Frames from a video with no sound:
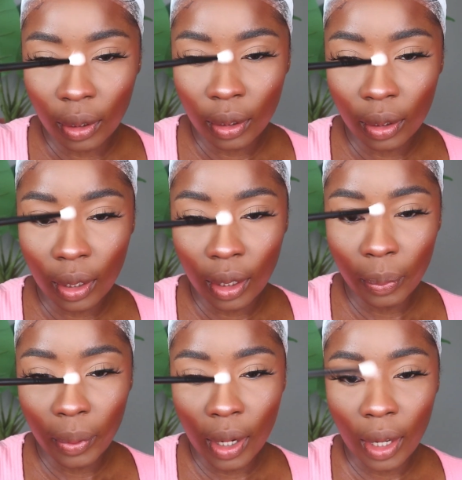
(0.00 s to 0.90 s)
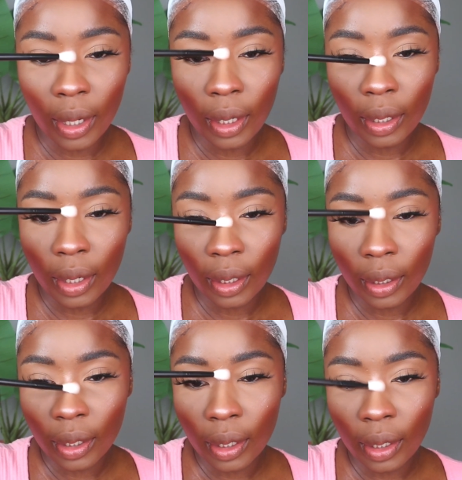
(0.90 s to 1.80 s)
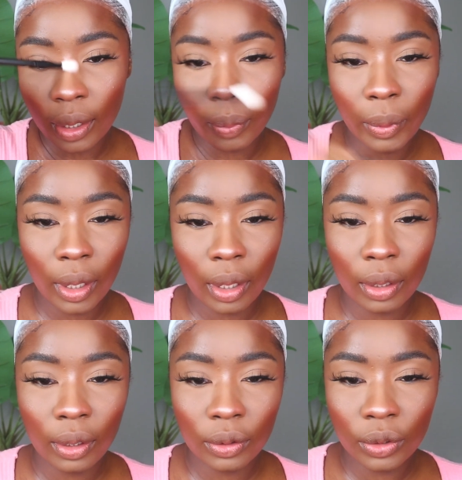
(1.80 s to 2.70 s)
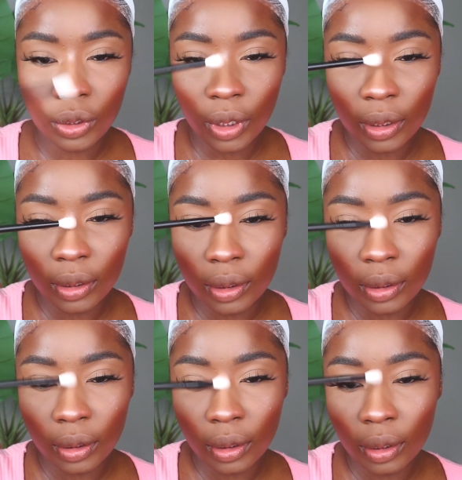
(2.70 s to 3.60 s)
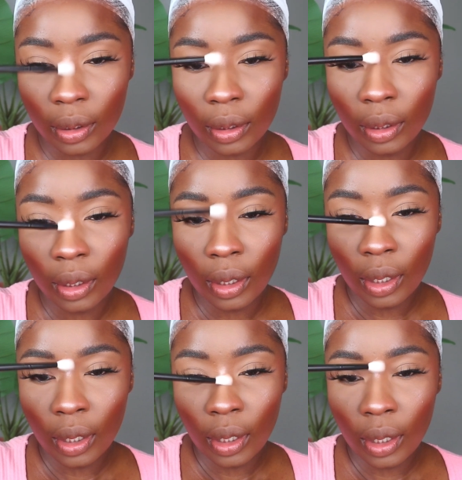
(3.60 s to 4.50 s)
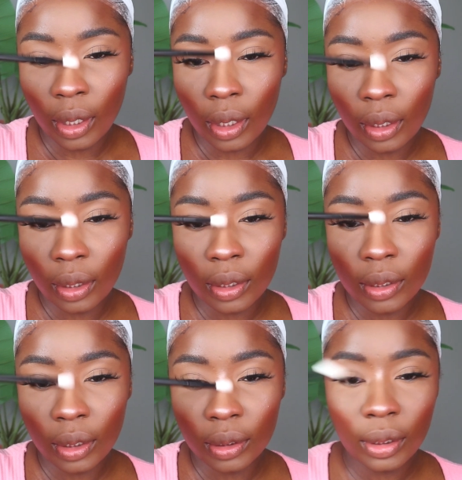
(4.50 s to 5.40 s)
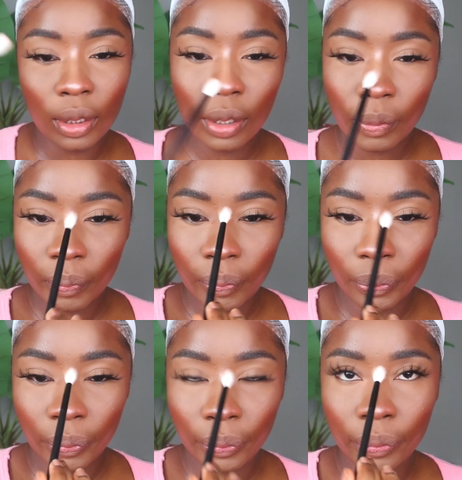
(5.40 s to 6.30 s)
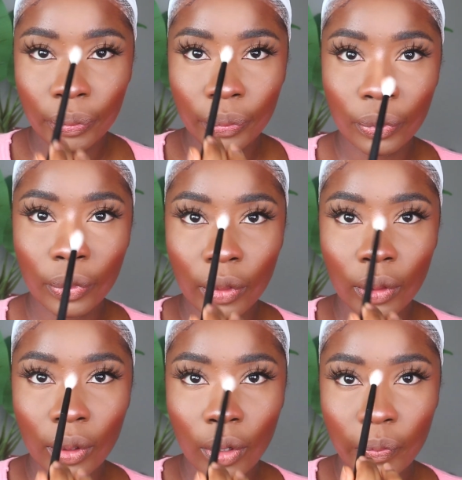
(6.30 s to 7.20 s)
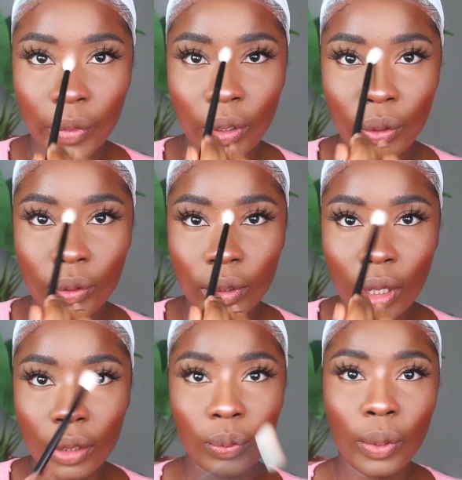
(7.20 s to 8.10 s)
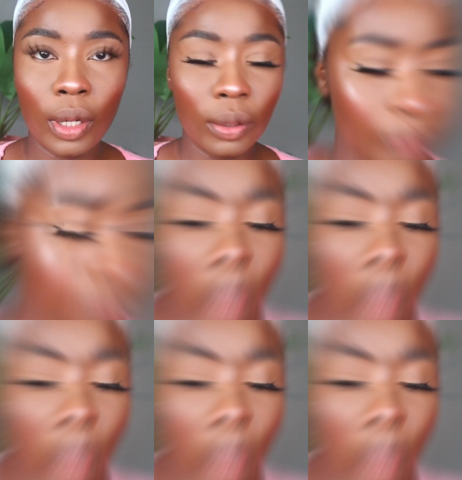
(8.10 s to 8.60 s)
And then I apply like a little bit just in the center of my nose as well.